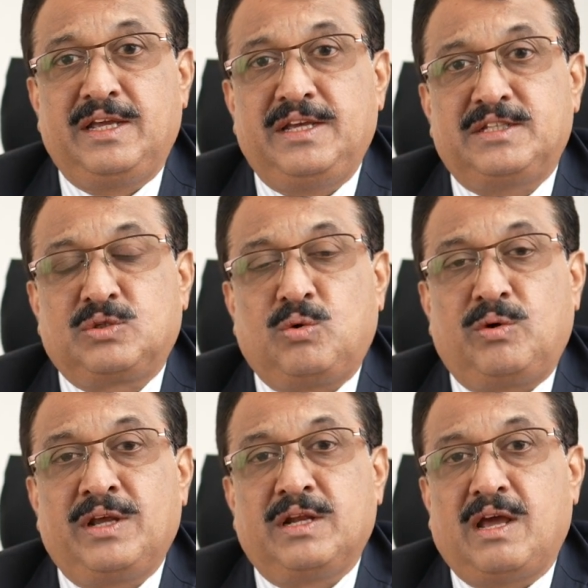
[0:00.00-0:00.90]
is
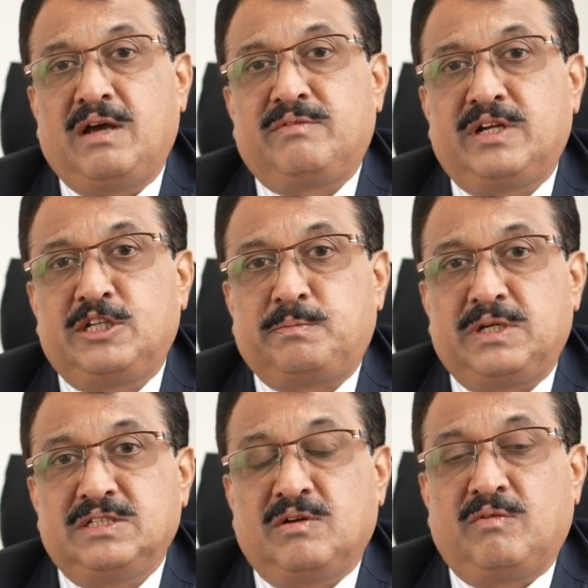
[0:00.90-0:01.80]
quoting an average
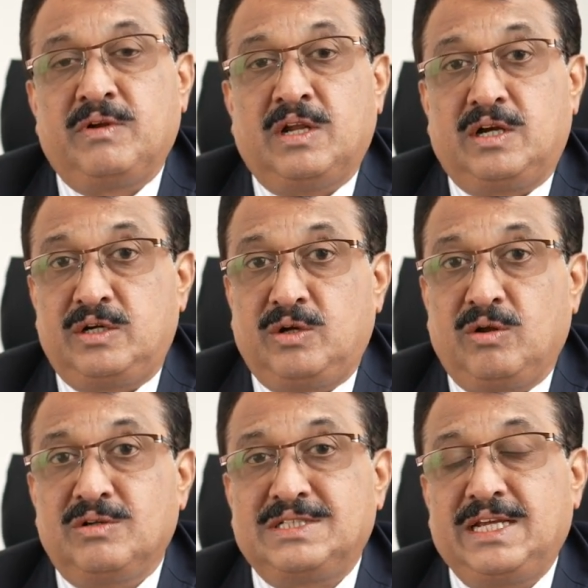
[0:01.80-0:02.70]
price of
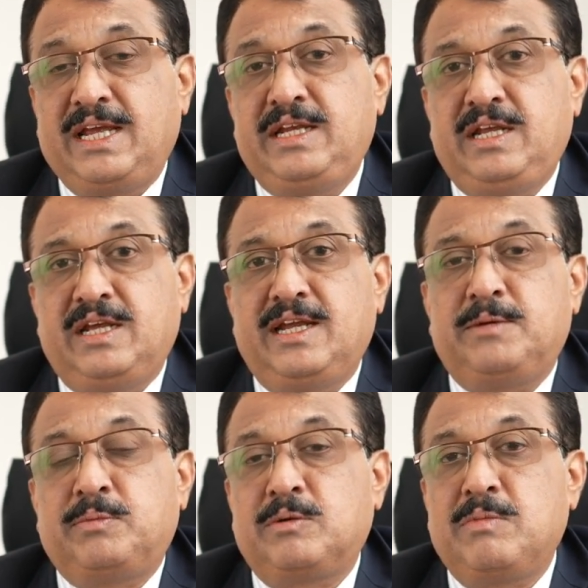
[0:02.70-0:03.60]

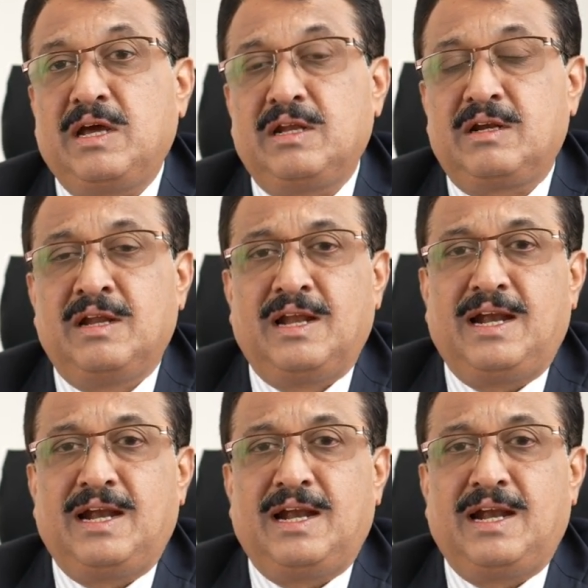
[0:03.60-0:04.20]
$88 per barrel,